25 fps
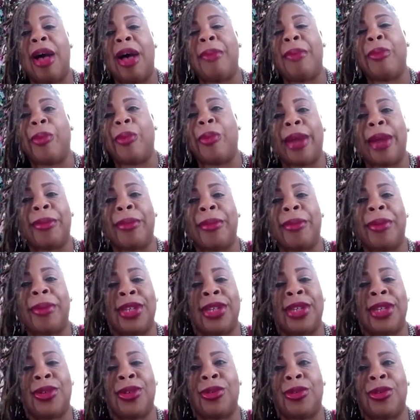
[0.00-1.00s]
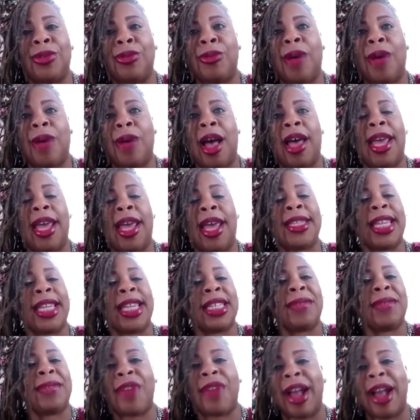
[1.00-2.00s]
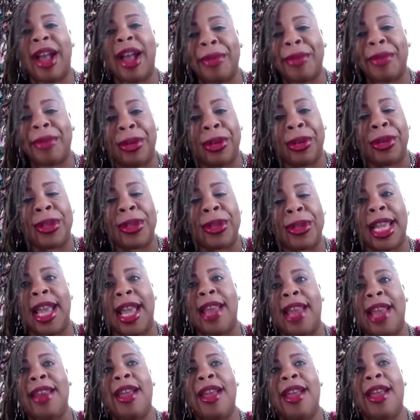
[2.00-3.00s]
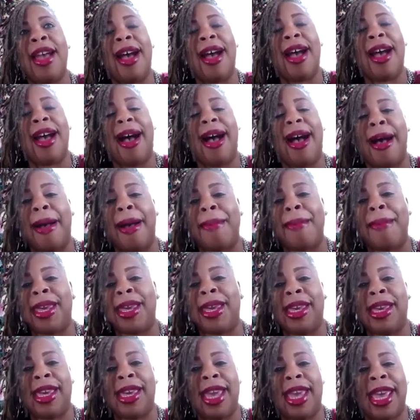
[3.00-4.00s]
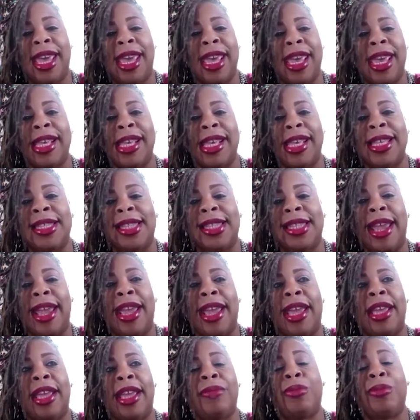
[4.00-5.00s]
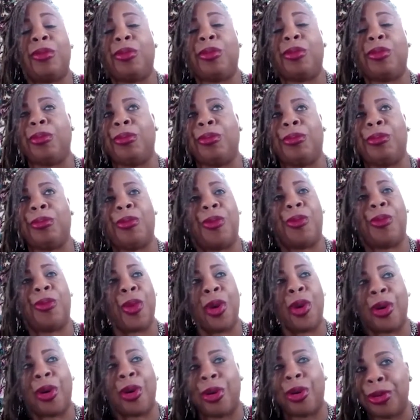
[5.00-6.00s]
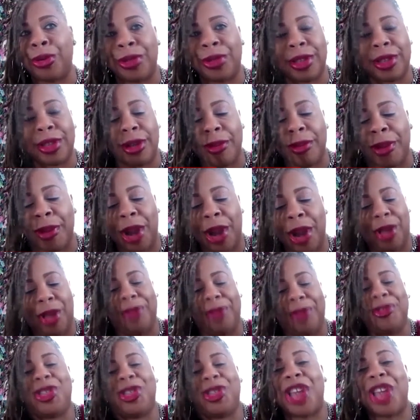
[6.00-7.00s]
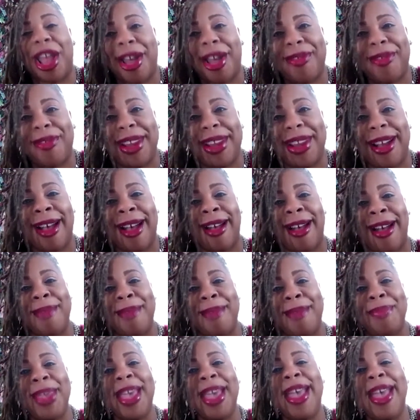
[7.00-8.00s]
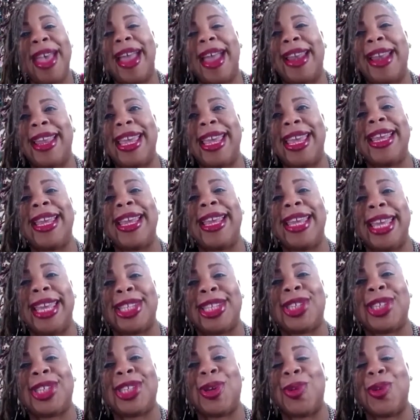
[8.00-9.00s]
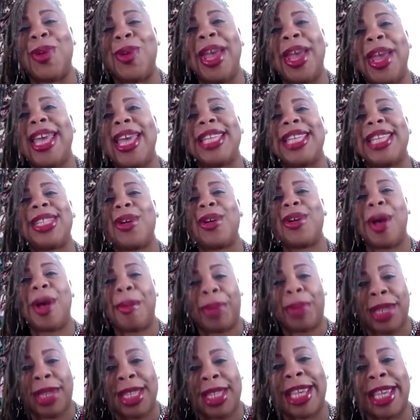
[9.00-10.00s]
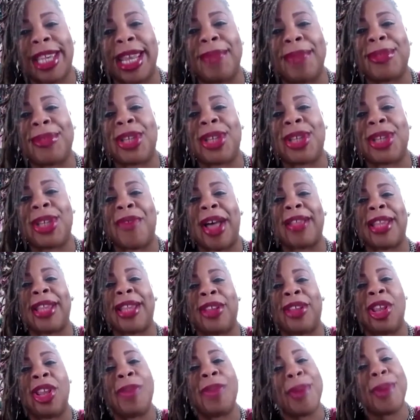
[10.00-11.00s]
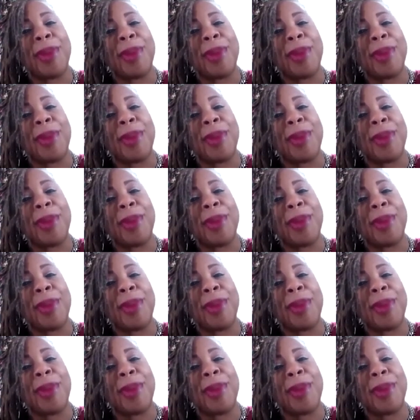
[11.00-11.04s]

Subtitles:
where we do excessive travels, and he is a world-renowned chef, and he's so humble to get himself out there a little bit